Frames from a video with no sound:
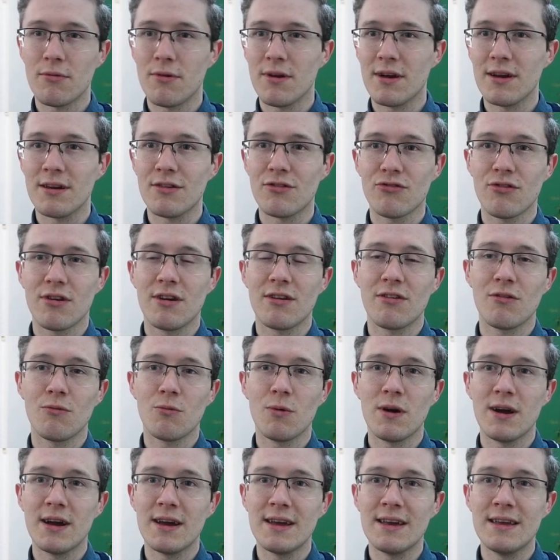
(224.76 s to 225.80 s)
right straight
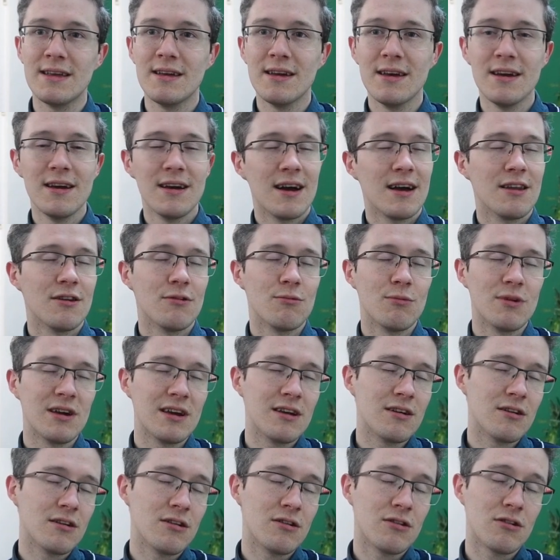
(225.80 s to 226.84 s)
away and that we
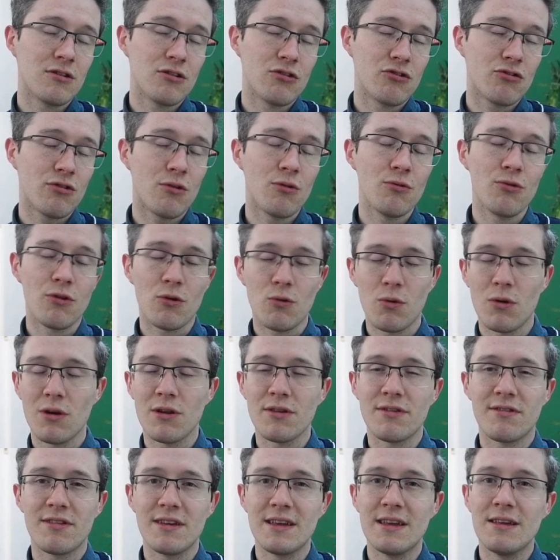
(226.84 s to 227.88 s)
can control the
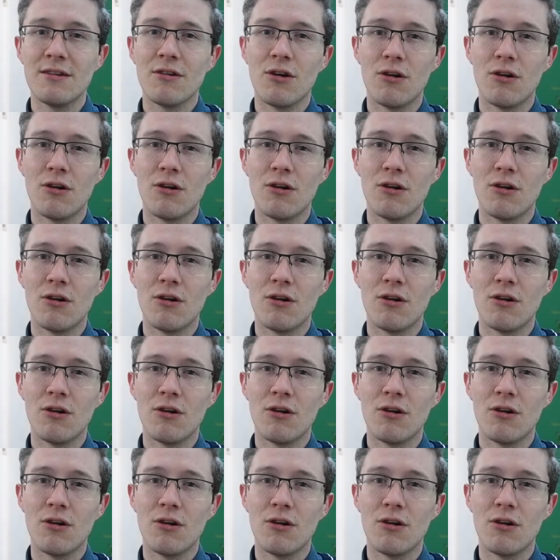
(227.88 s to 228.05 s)
quality